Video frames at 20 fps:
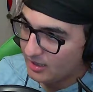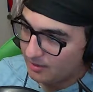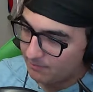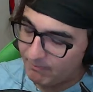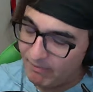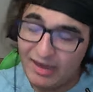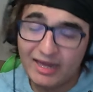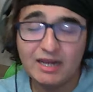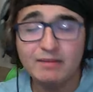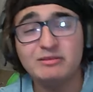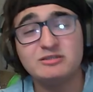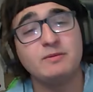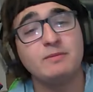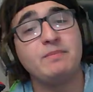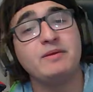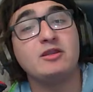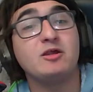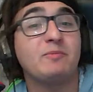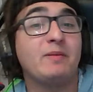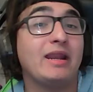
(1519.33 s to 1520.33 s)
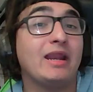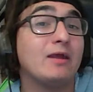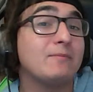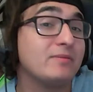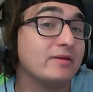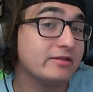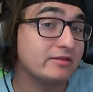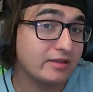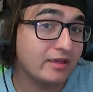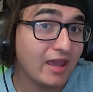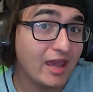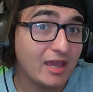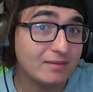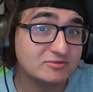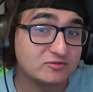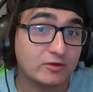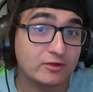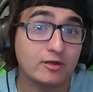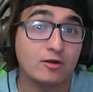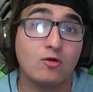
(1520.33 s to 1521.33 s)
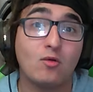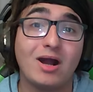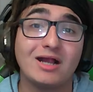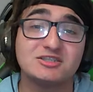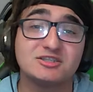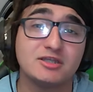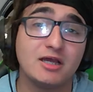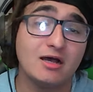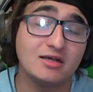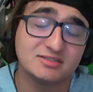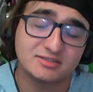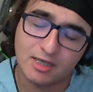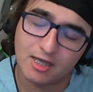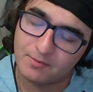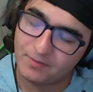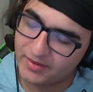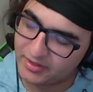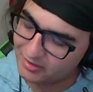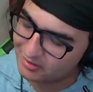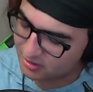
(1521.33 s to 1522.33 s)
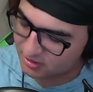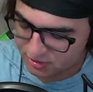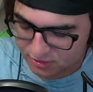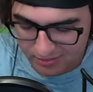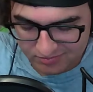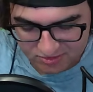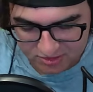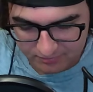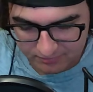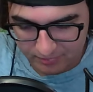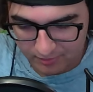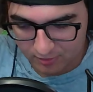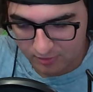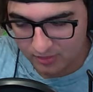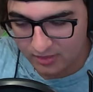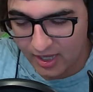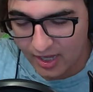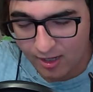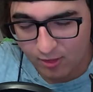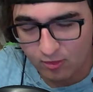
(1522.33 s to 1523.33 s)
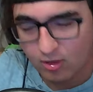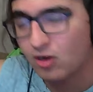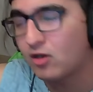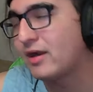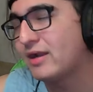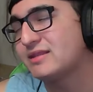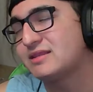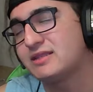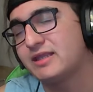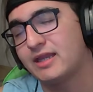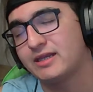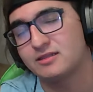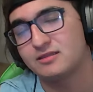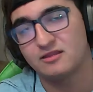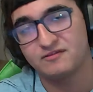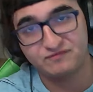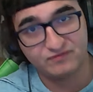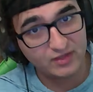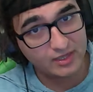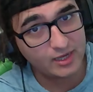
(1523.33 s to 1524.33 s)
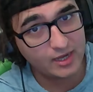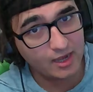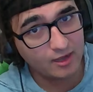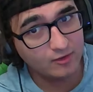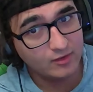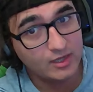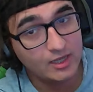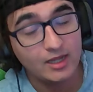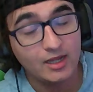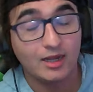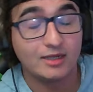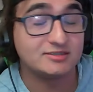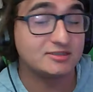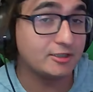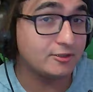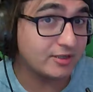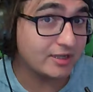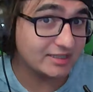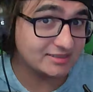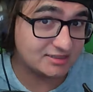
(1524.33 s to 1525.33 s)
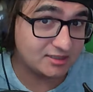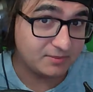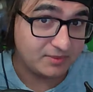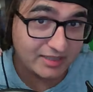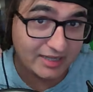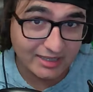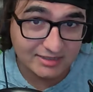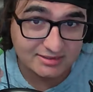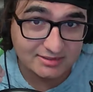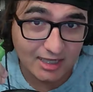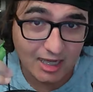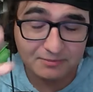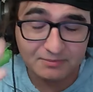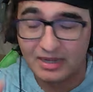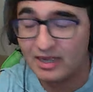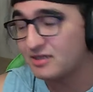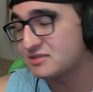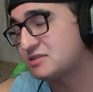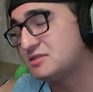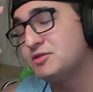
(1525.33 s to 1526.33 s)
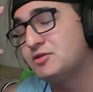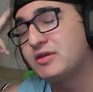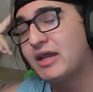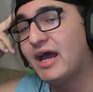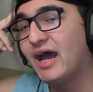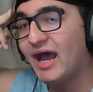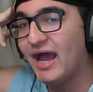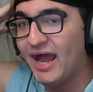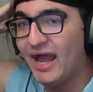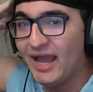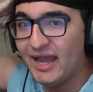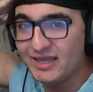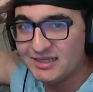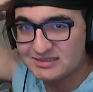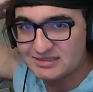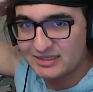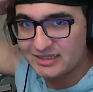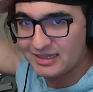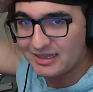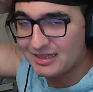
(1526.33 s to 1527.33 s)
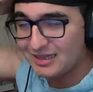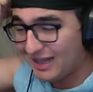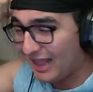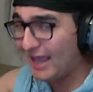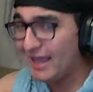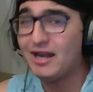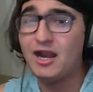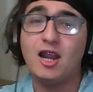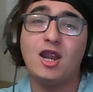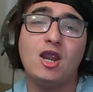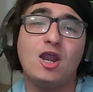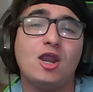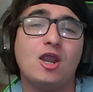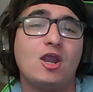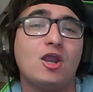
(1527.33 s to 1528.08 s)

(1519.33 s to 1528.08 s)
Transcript: My name is Bambino Penny. I play the games. We're gonna watch those, they'll be in the description below or at the end of the video. Until you guys see me next time, I'll see you guys later.